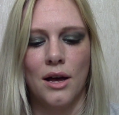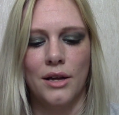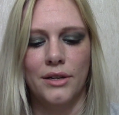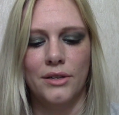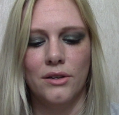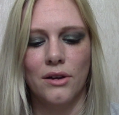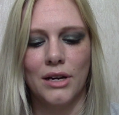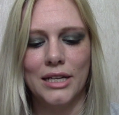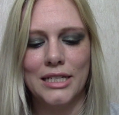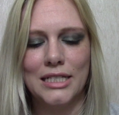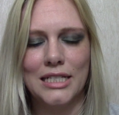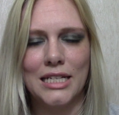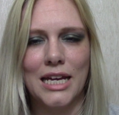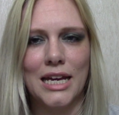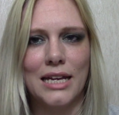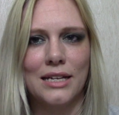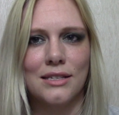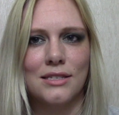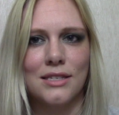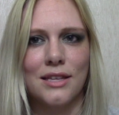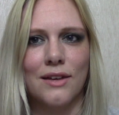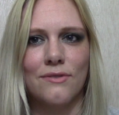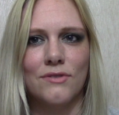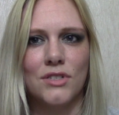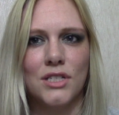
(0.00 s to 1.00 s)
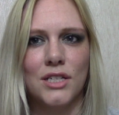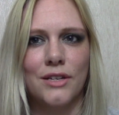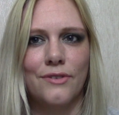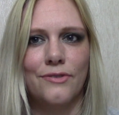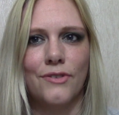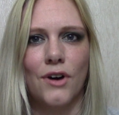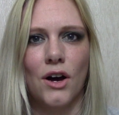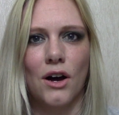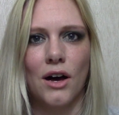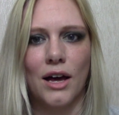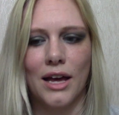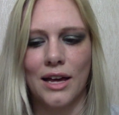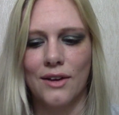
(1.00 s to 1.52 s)

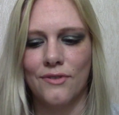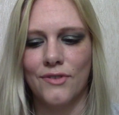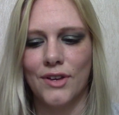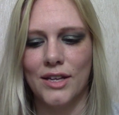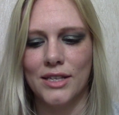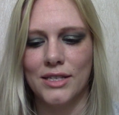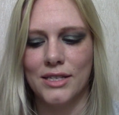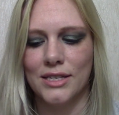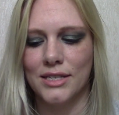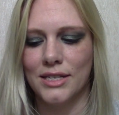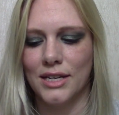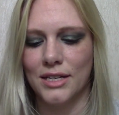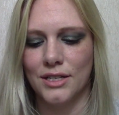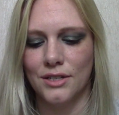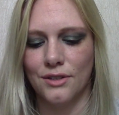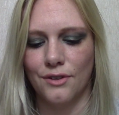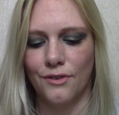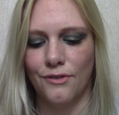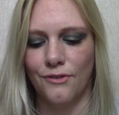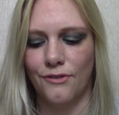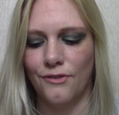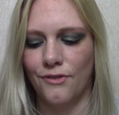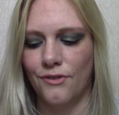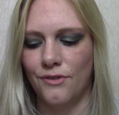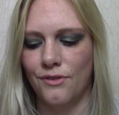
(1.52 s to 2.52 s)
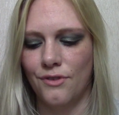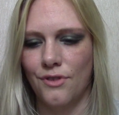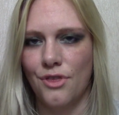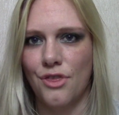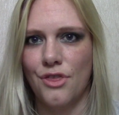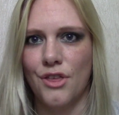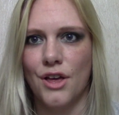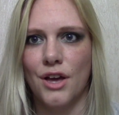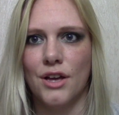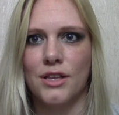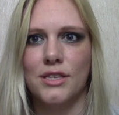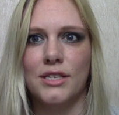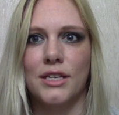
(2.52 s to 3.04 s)
$19.75 instead of
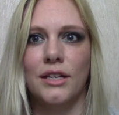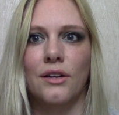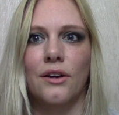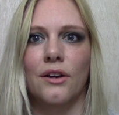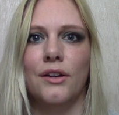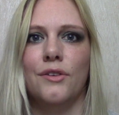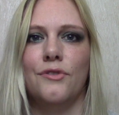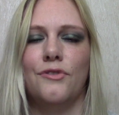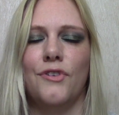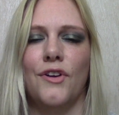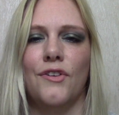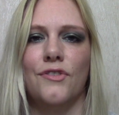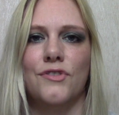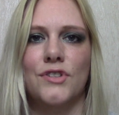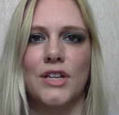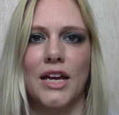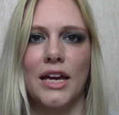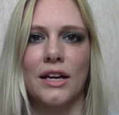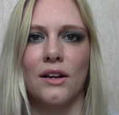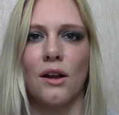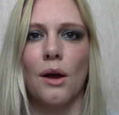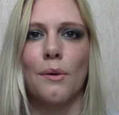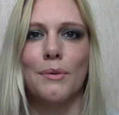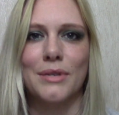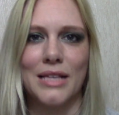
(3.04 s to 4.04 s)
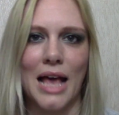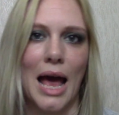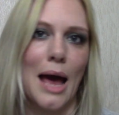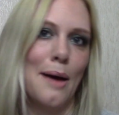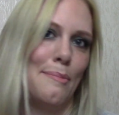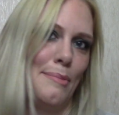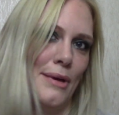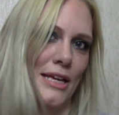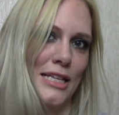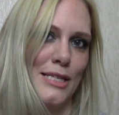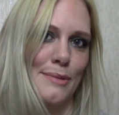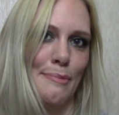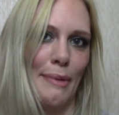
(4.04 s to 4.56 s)
$39.50, and I was
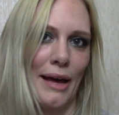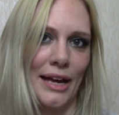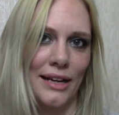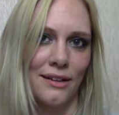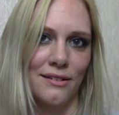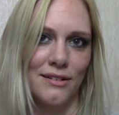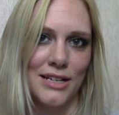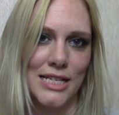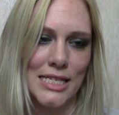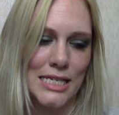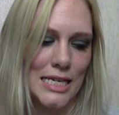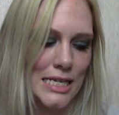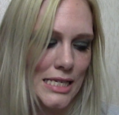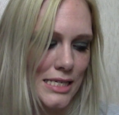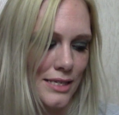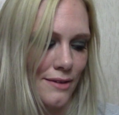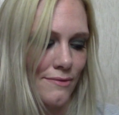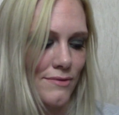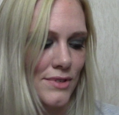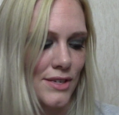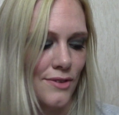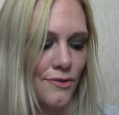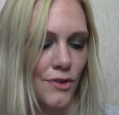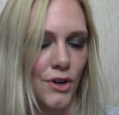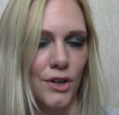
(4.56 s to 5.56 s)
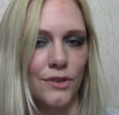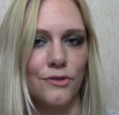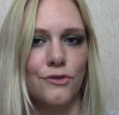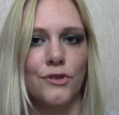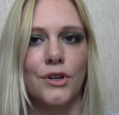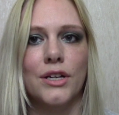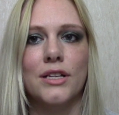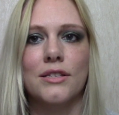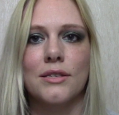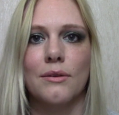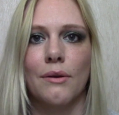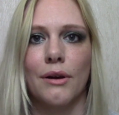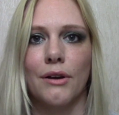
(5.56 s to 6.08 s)
happy to pay $19.75 for
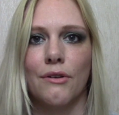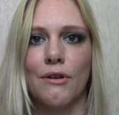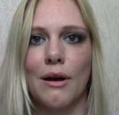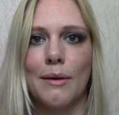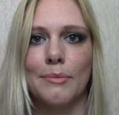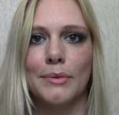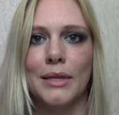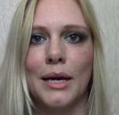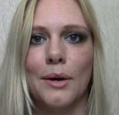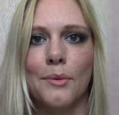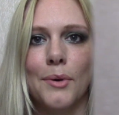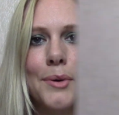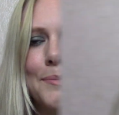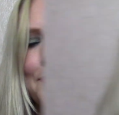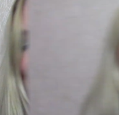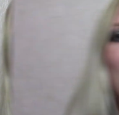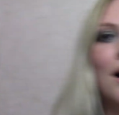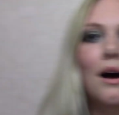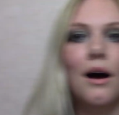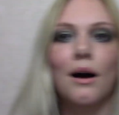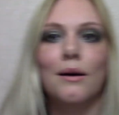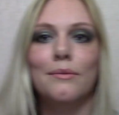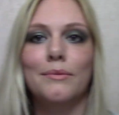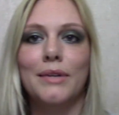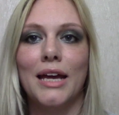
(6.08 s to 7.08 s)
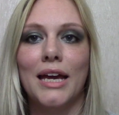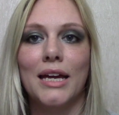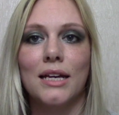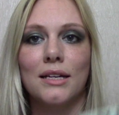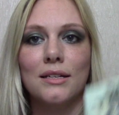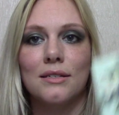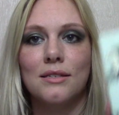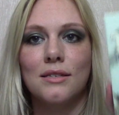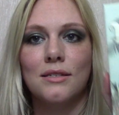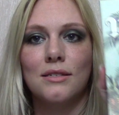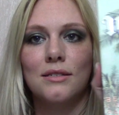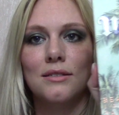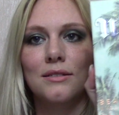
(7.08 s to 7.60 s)
it, so I grabbed that one. Up
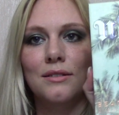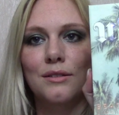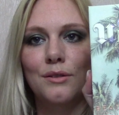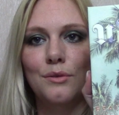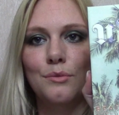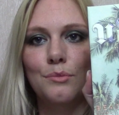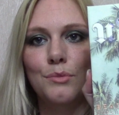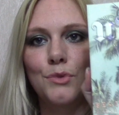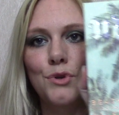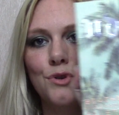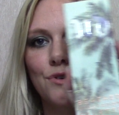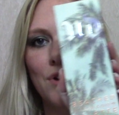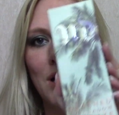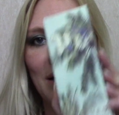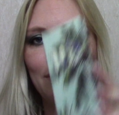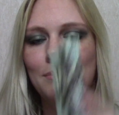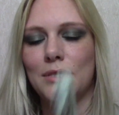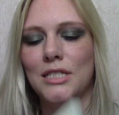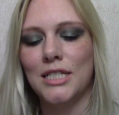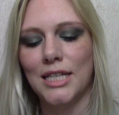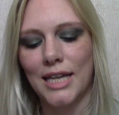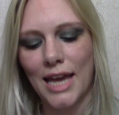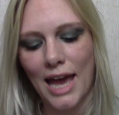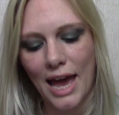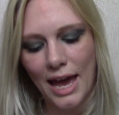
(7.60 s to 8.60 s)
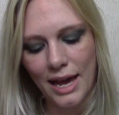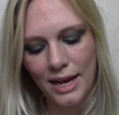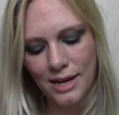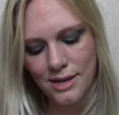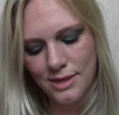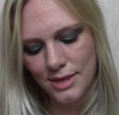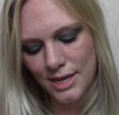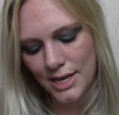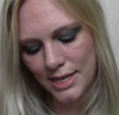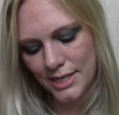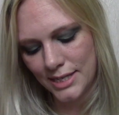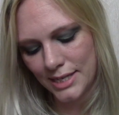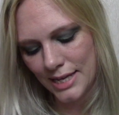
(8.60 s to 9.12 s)
next, more Urban Decay.
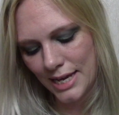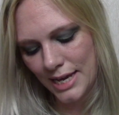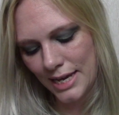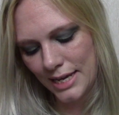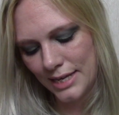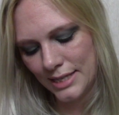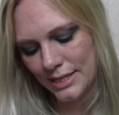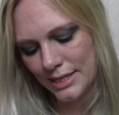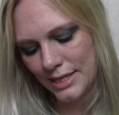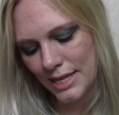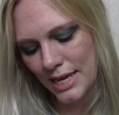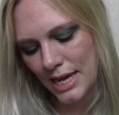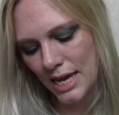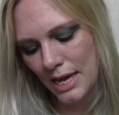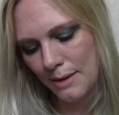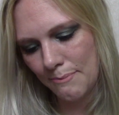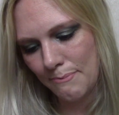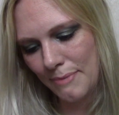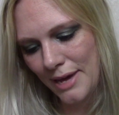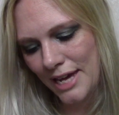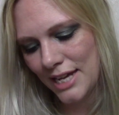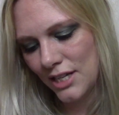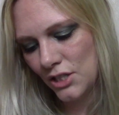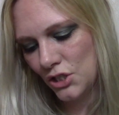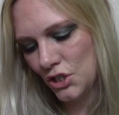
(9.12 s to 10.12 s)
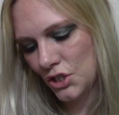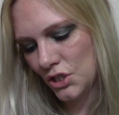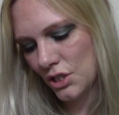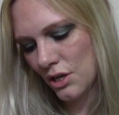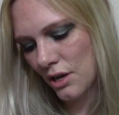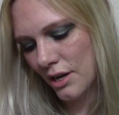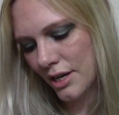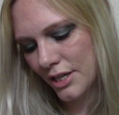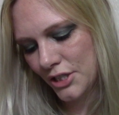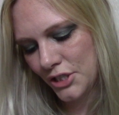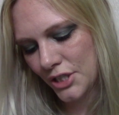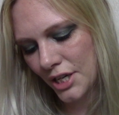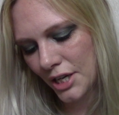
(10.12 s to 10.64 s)
This is the Beached
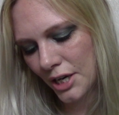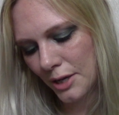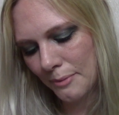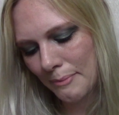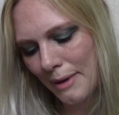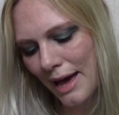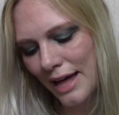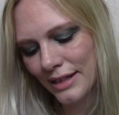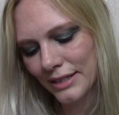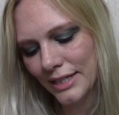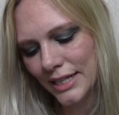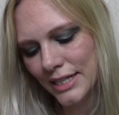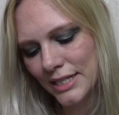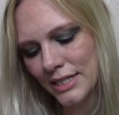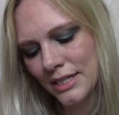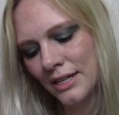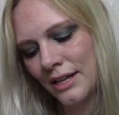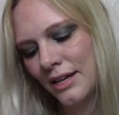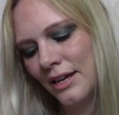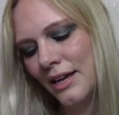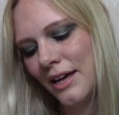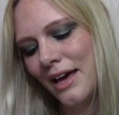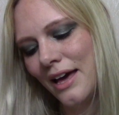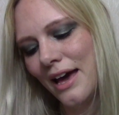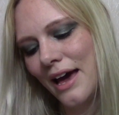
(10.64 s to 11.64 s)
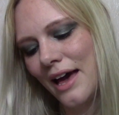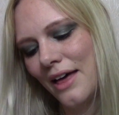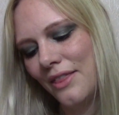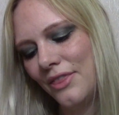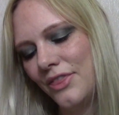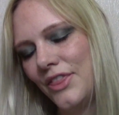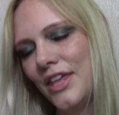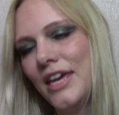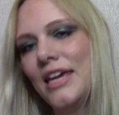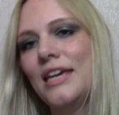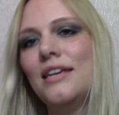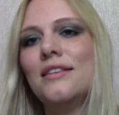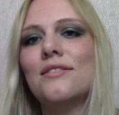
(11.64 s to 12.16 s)
eyeshadow palette, and
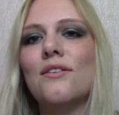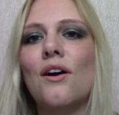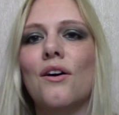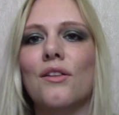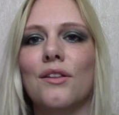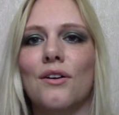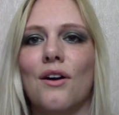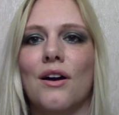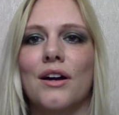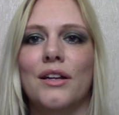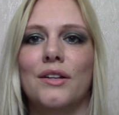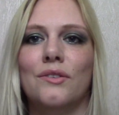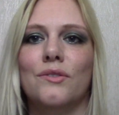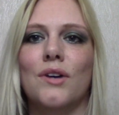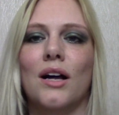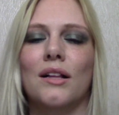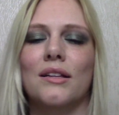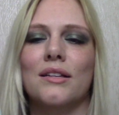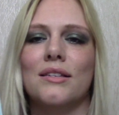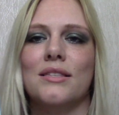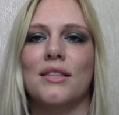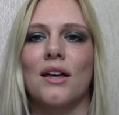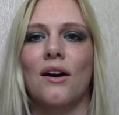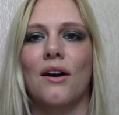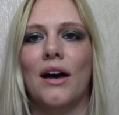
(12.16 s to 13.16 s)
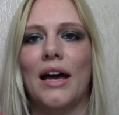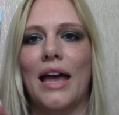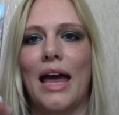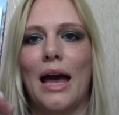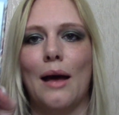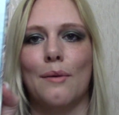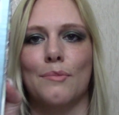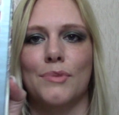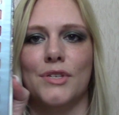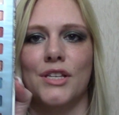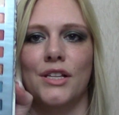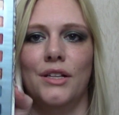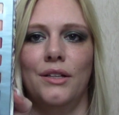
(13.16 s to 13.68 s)
these are the kind of colours that I
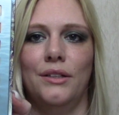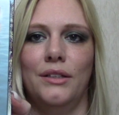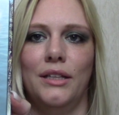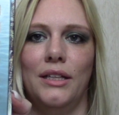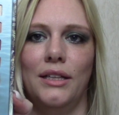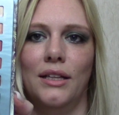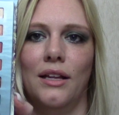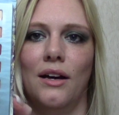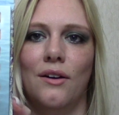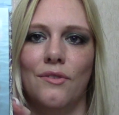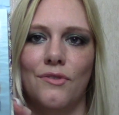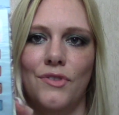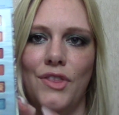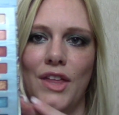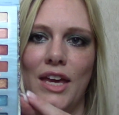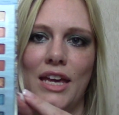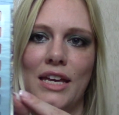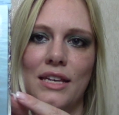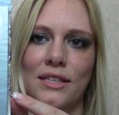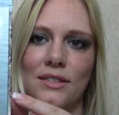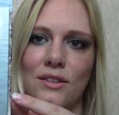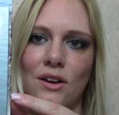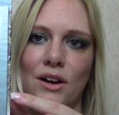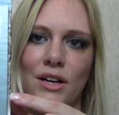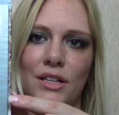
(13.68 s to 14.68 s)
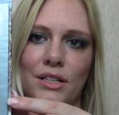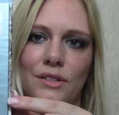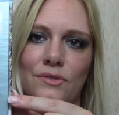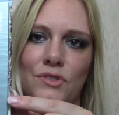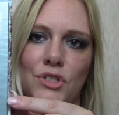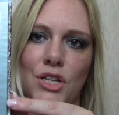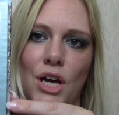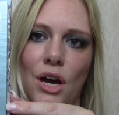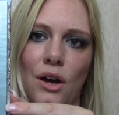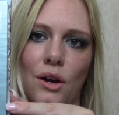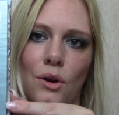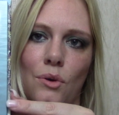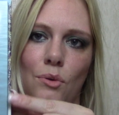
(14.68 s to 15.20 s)
absolutely love. These kind of
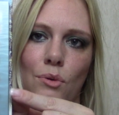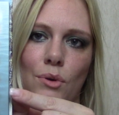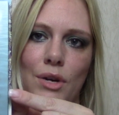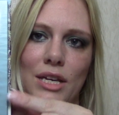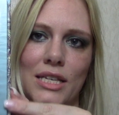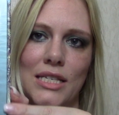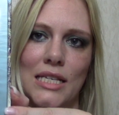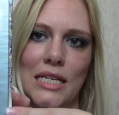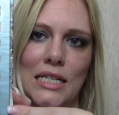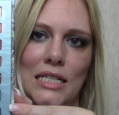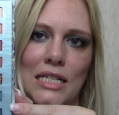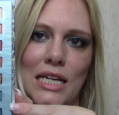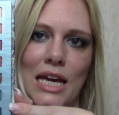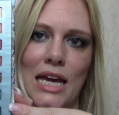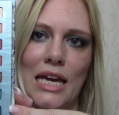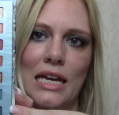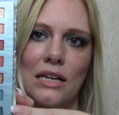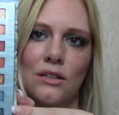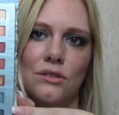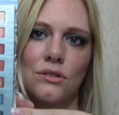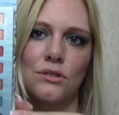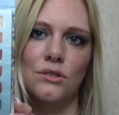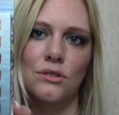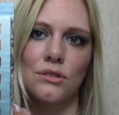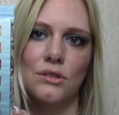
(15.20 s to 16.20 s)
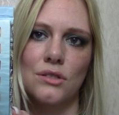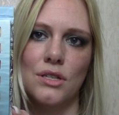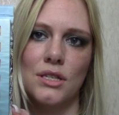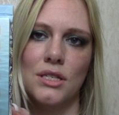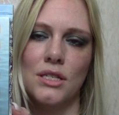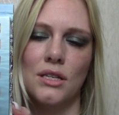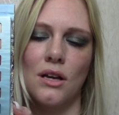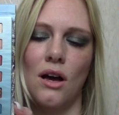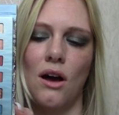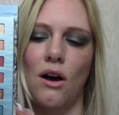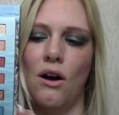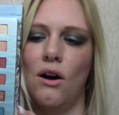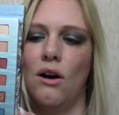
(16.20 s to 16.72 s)
turquoisey teals
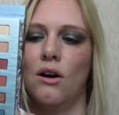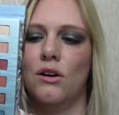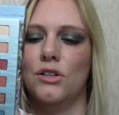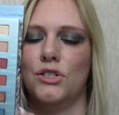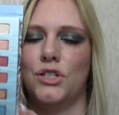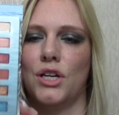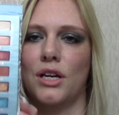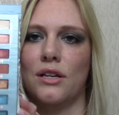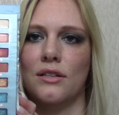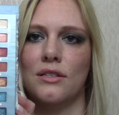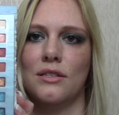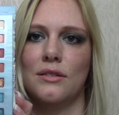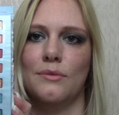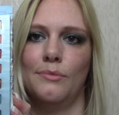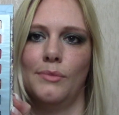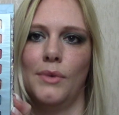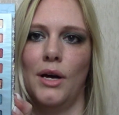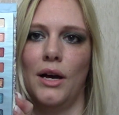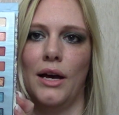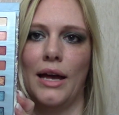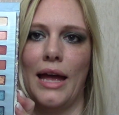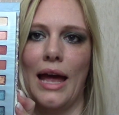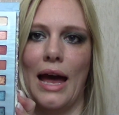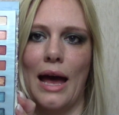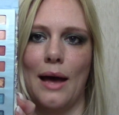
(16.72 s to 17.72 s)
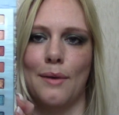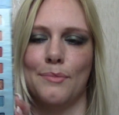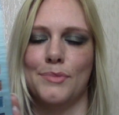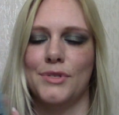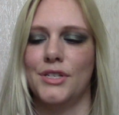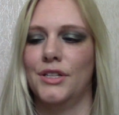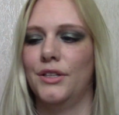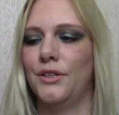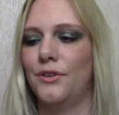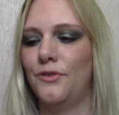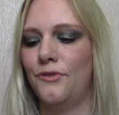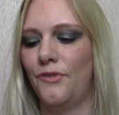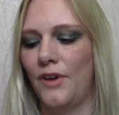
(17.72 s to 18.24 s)
are just my
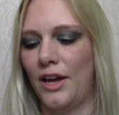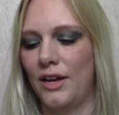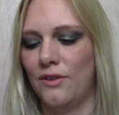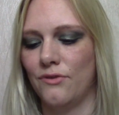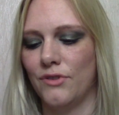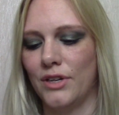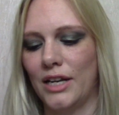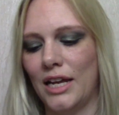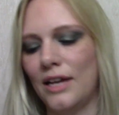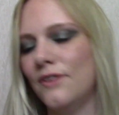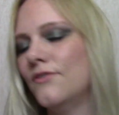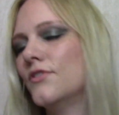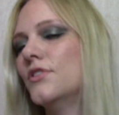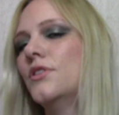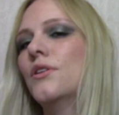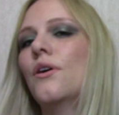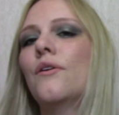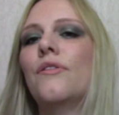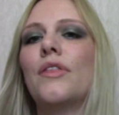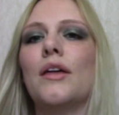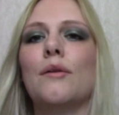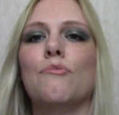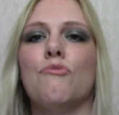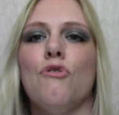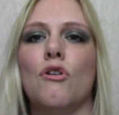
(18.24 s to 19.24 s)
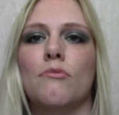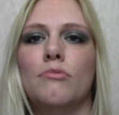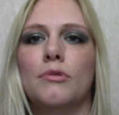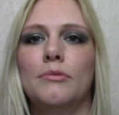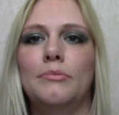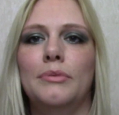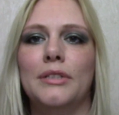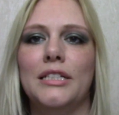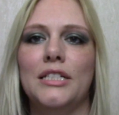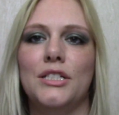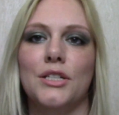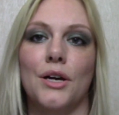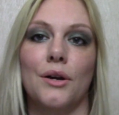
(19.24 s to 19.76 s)
absolute favourite, even though they
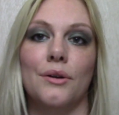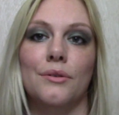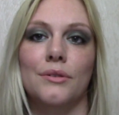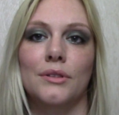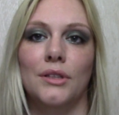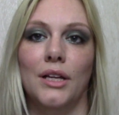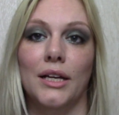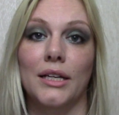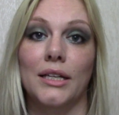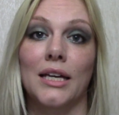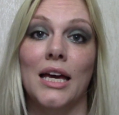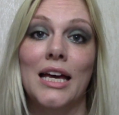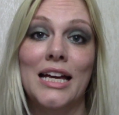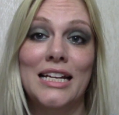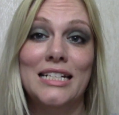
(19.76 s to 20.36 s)
probably don't like